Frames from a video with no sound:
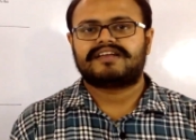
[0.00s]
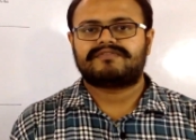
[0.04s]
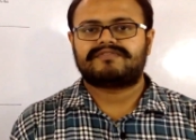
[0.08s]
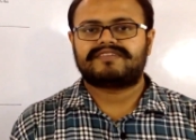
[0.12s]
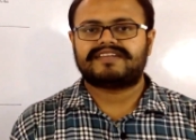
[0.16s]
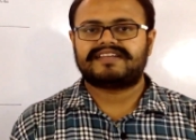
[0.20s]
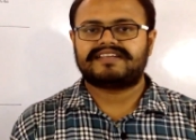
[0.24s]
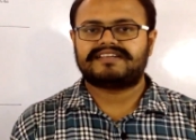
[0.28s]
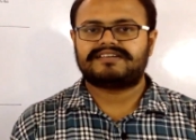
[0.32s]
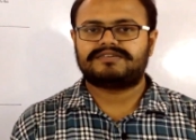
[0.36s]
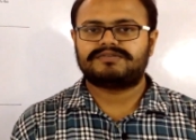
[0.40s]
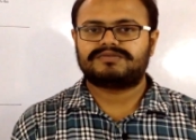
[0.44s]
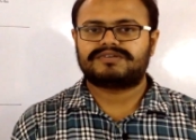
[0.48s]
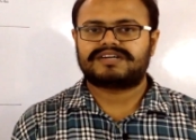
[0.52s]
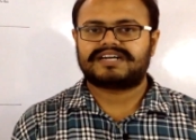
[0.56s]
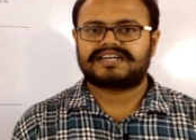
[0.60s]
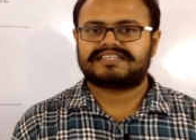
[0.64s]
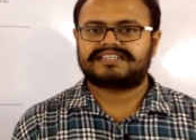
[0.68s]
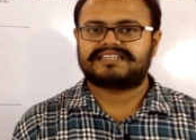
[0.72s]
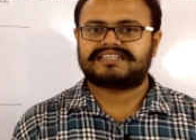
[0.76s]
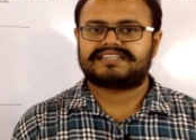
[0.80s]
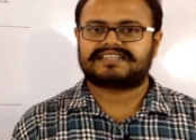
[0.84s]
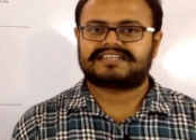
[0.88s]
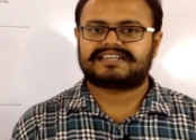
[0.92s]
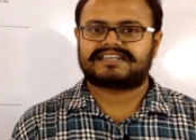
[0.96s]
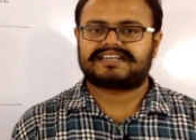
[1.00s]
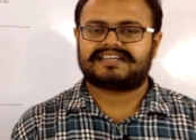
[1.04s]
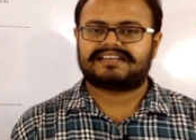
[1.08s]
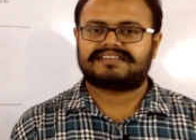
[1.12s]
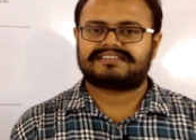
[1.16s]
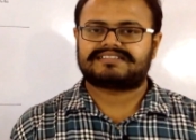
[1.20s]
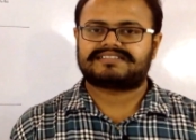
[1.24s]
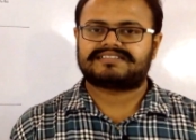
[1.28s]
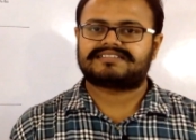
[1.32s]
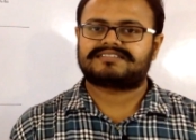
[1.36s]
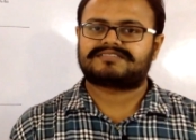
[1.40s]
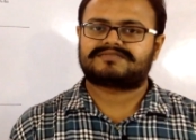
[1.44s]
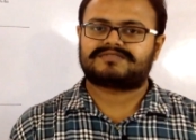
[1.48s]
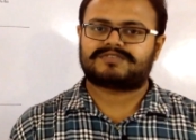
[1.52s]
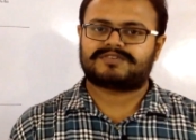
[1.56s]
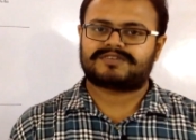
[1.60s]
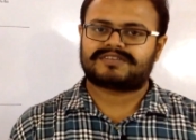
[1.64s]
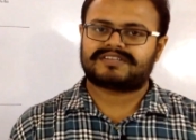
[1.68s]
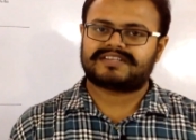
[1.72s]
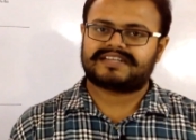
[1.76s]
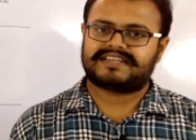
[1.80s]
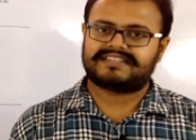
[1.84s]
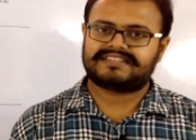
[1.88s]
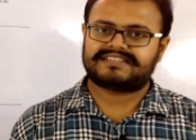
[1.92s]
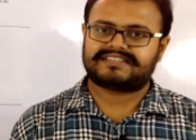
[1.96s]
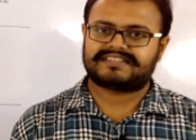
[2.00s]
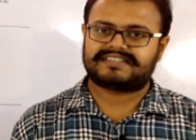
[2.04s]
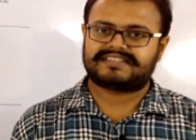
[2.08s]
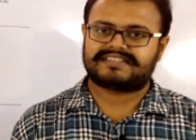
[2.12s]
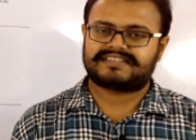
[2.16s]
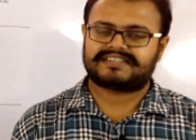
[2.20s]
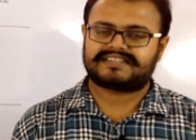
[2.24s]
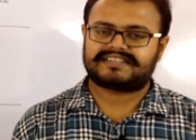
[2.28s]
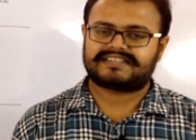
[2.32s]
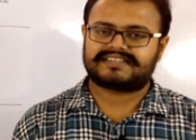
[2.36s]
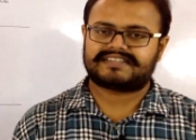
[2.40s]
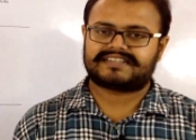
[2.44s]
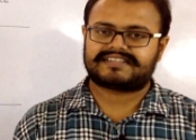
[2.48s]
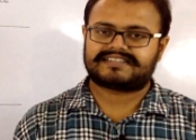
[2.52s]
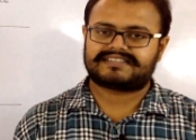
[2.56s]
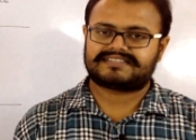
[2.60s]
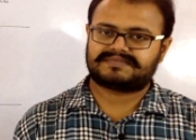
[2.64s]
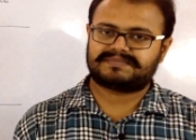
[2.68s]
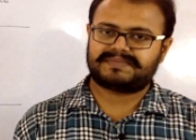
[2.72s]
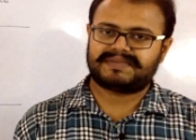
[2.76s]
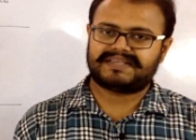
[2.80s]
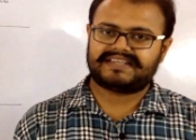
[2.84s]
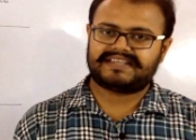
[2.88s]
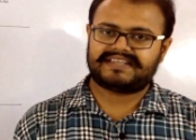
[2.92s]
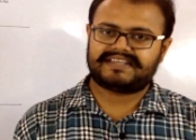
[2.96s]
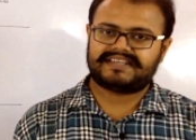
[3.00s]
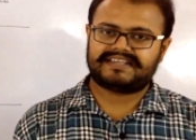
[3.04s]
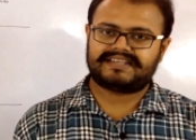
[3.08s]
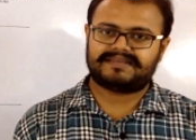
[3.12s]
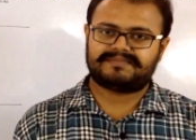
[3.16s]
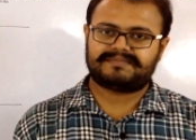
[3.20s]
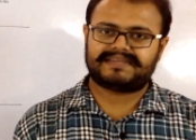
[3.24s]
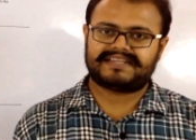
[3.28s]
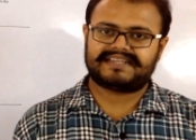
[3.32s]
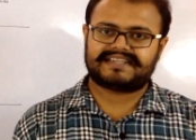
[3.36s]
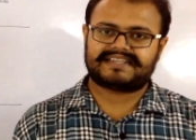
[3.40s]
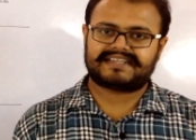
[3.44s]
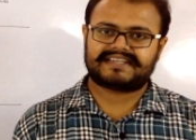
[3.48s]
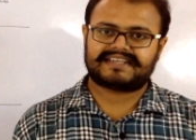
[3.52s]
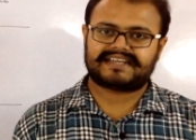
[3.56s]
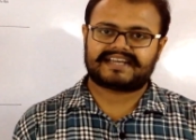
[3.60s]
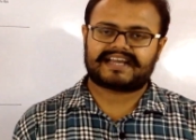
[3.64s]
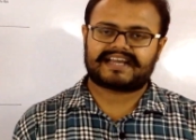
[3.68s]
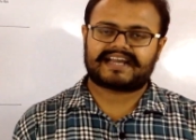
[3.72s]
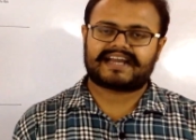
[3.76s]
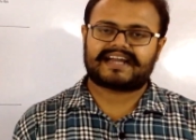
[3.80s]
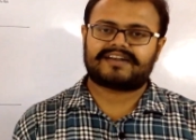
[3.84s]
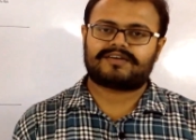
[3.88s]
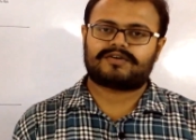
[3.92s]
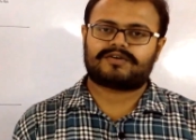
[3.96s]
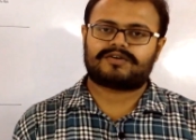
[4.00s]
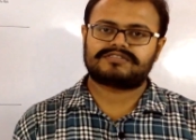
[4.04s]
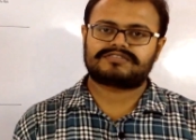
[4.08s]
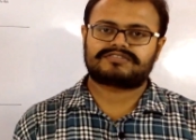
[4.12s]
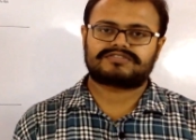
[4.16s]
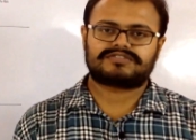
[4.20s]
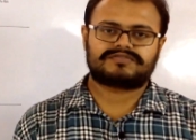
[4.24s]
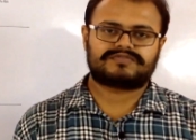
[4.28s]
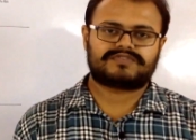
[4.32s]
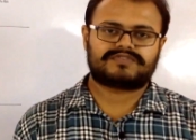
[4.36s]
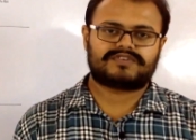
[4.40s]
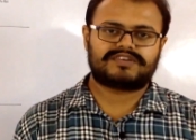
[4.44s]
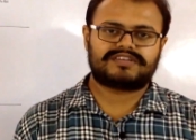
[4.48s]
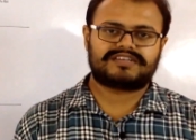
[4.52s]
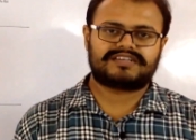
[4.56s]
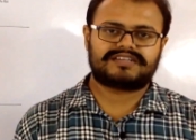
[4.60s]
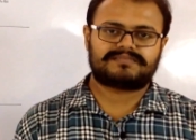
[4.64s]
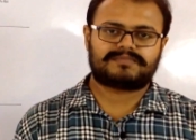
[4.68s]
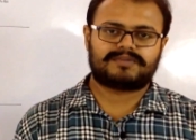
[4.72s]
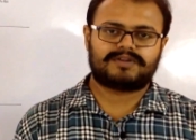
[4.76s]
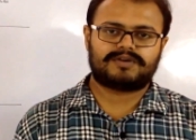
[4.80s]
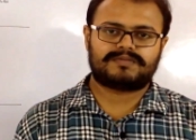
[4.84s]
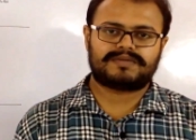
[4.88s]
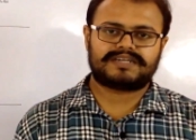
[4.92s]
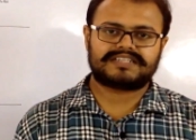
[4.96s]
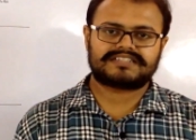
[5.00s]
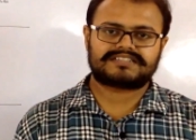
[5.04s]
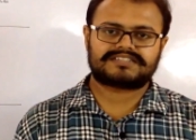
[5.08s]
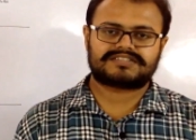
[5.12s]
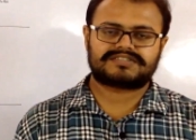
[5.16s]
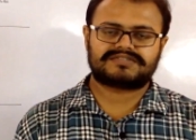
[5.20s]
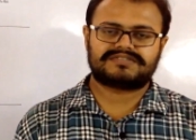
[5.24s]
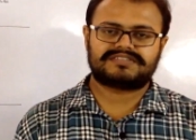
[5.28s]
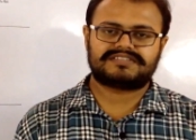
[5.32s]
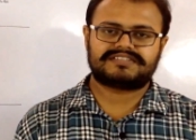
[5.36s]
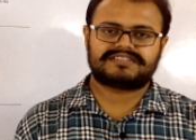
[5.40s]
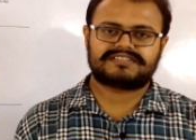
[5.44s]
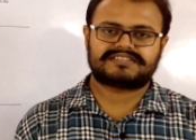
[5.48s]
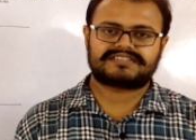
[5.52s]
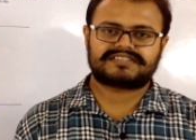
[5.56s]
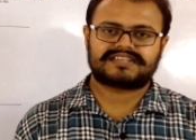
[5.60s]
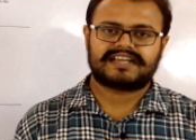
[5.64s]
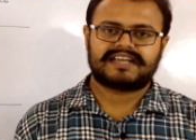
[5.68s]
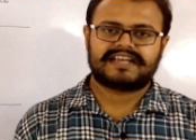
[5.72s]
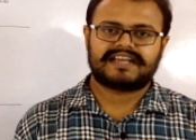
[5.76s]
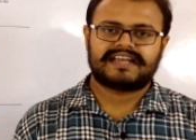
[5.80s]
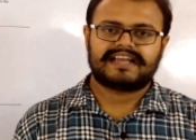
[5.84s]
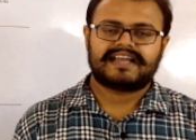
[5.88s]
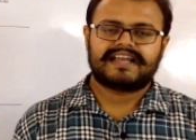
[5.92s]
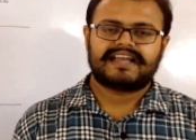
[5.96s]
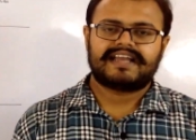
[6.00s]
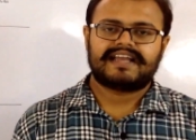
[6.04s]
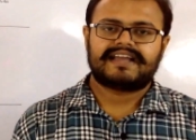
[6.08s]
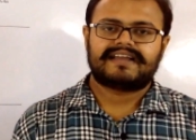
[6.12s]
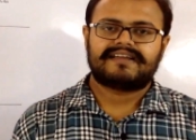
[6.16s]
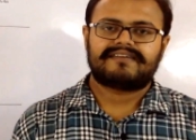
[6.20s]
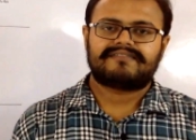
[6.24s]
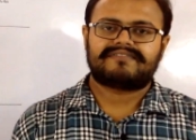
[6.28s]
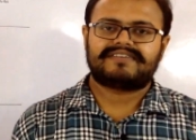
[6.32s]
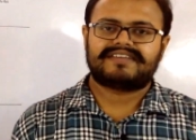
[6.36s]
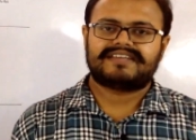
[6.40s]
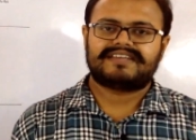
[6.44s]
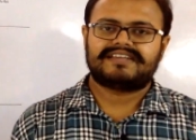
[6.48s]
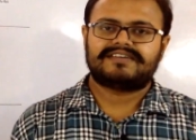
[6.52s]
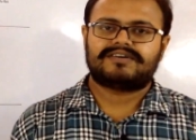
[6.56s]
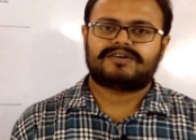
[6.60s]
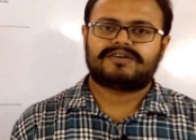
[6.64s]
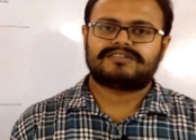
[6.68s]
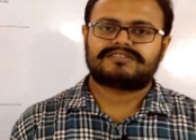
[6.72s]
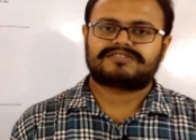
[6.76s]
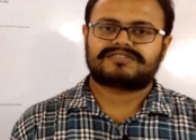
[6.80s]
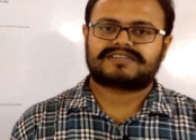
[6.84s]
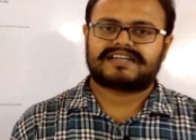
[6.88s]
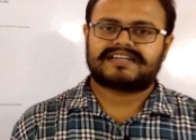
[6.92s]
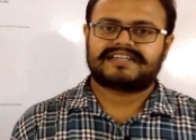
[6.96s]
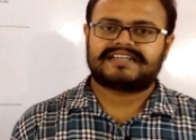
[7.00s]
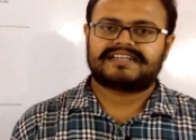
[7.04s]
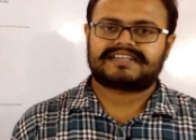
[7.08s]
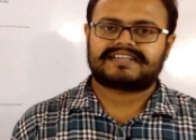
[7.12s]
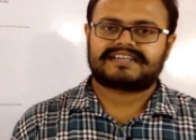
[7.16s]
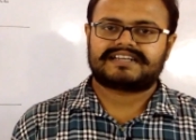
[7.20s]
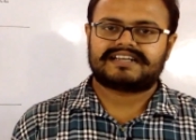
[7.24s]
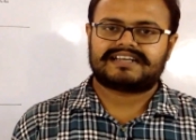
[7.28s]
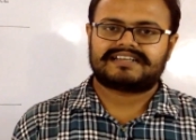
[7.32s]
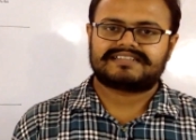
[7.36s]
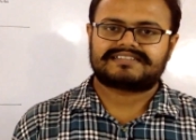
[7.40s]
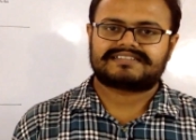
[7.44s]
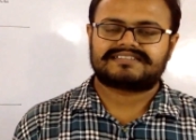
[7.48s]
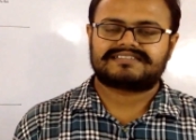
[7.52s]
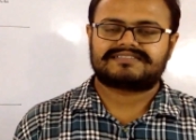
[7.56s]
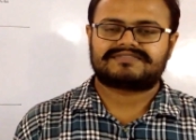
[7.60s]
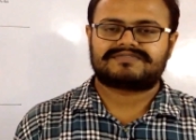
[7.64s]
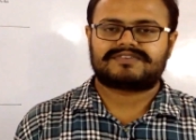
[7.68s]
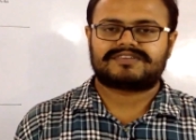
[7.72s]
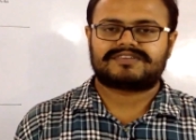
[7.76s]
We do conduct classes for engineering, that is BE, BTech, and also for diploma students. We also conduct classes